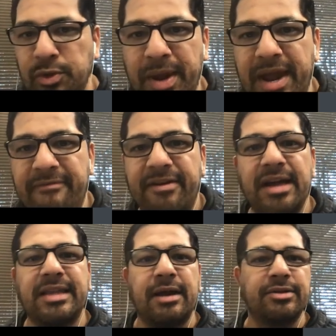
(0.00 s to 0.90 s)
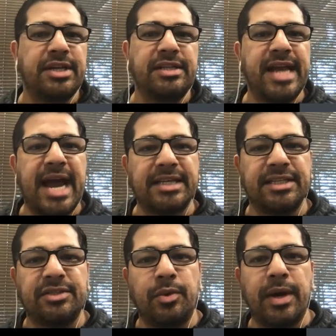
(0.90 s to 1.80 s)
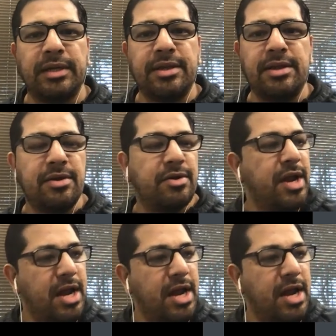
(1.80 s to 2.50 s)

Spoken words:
to pay $5,000 in taxes throughout the year,